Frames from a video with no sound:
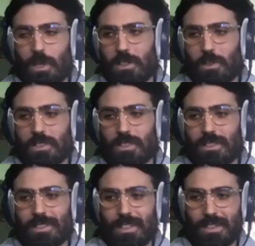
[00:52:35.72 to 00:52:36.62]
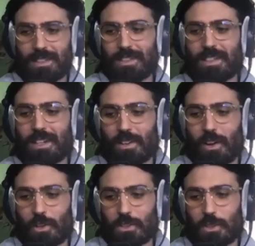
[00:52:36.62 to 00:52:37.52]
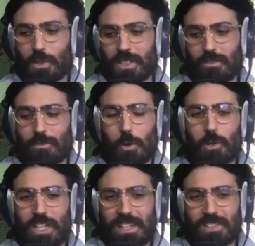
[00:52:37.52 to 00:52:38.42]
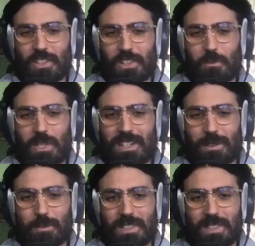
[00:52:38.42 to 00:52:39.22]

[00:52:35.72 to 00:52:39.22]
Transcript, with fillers: Spanos, a, a, also a former guest on the meetup.